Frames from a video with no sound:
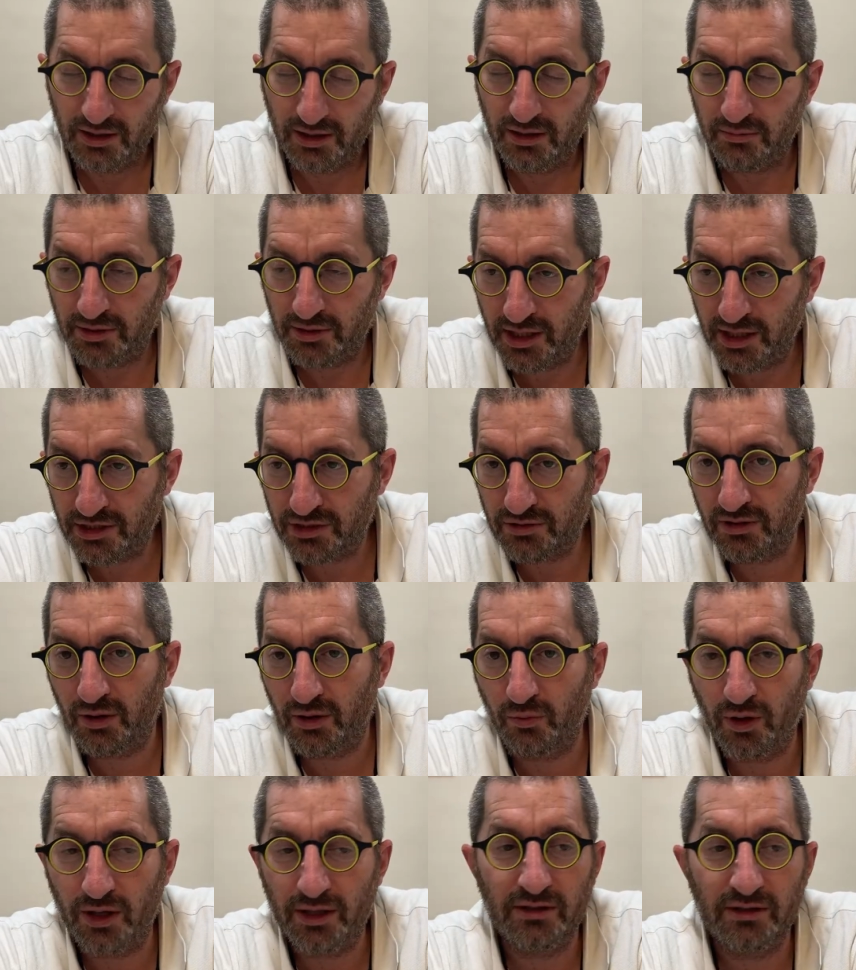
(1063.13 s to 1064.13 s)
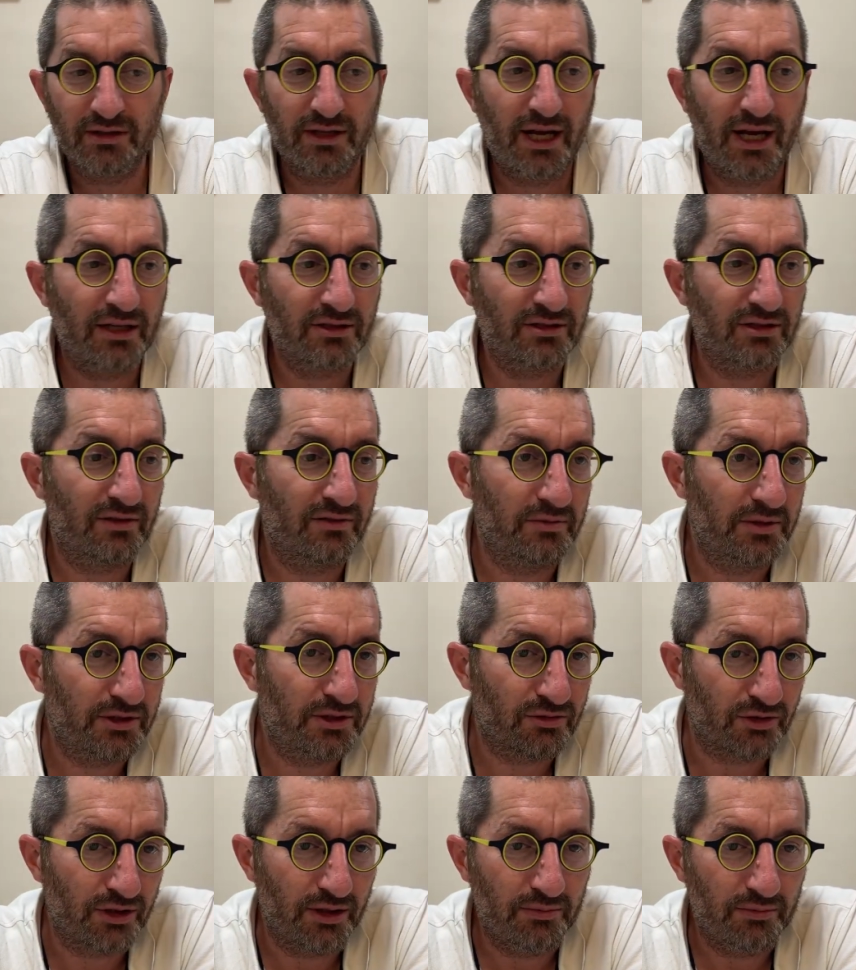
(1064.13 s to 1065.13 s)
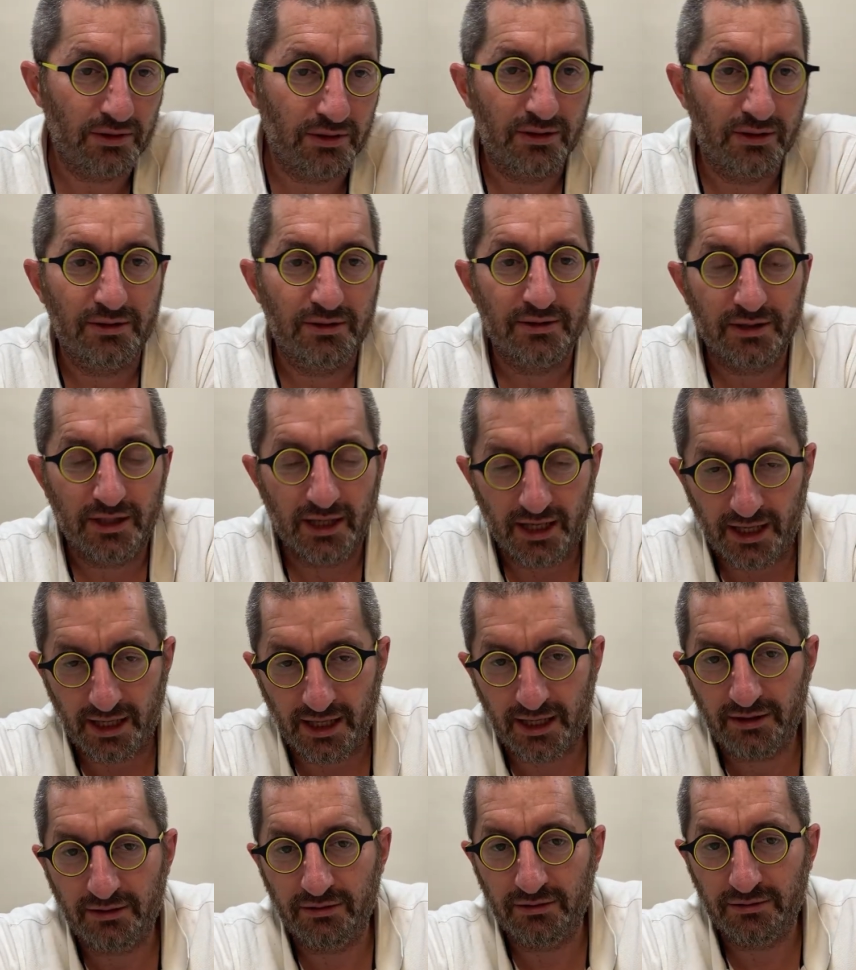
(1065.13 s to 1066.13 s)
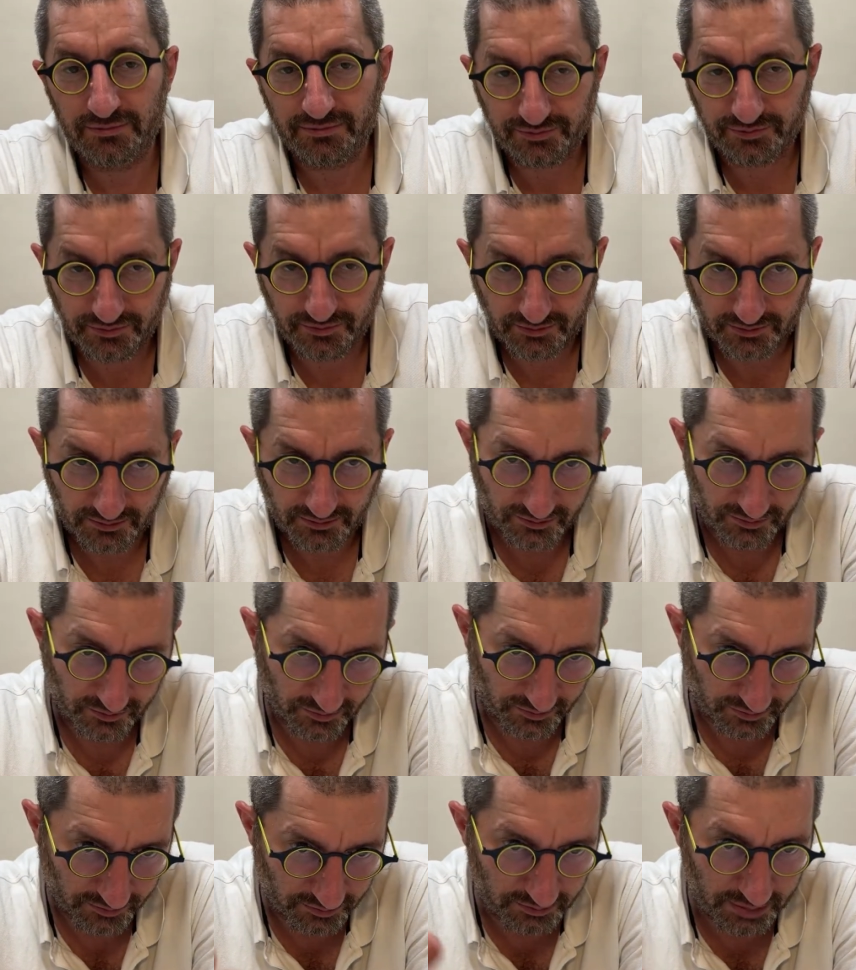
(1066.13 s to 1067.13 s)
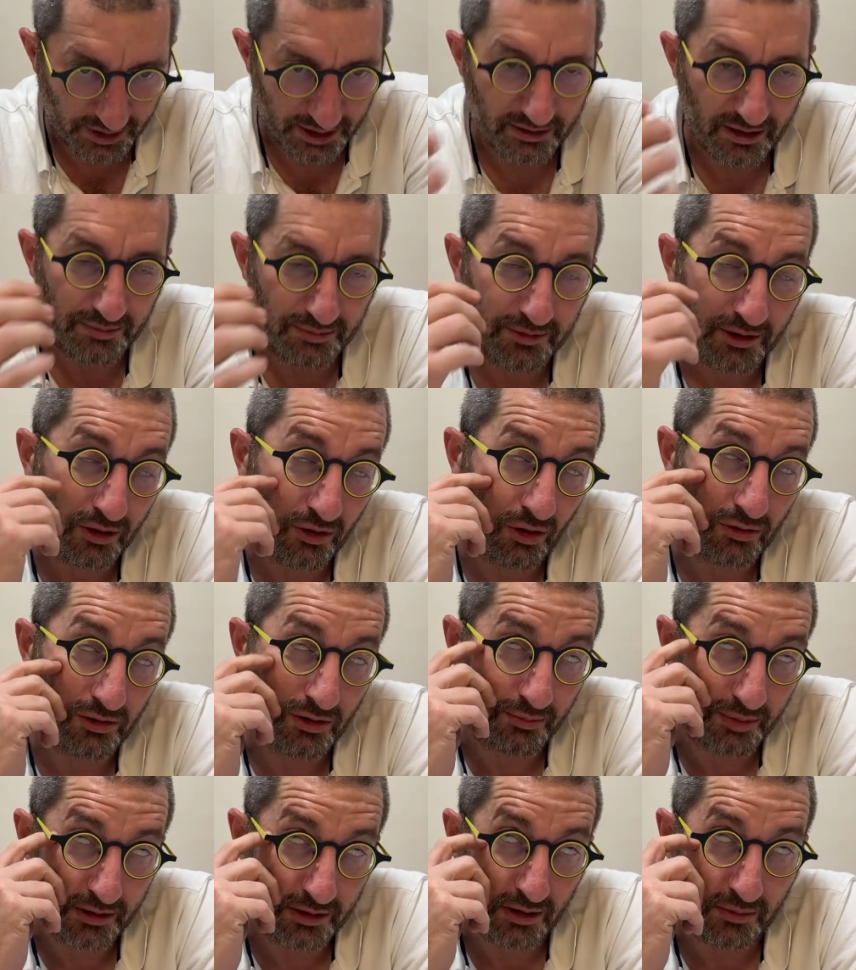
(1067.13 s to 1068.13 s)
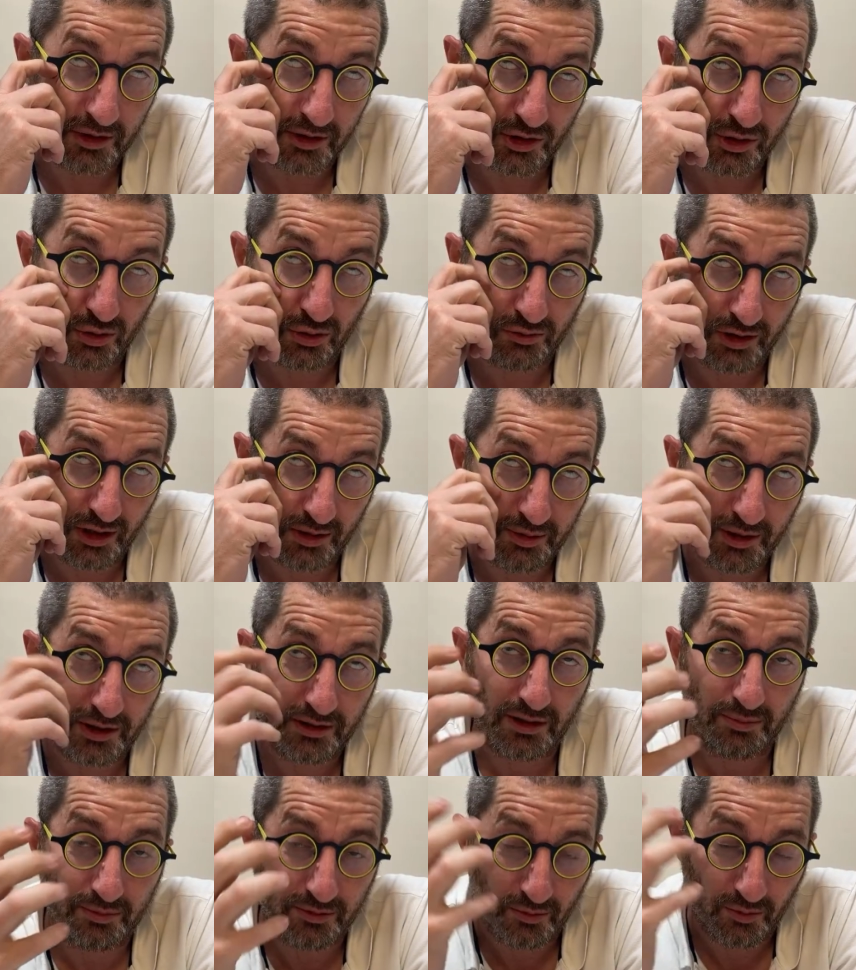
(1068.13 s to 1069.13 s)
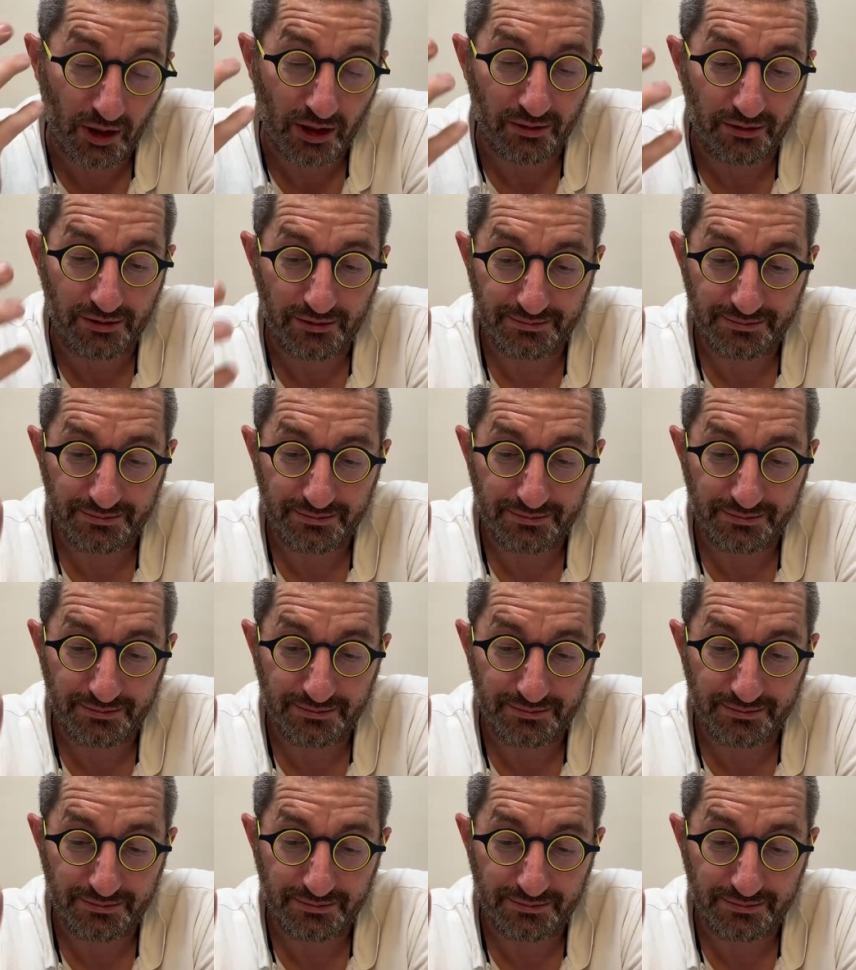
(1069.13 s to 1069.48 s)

Bnei Israel went into the house of the Mitzrayim and picked up the gold and picked up the jewelry and picked up the wealth.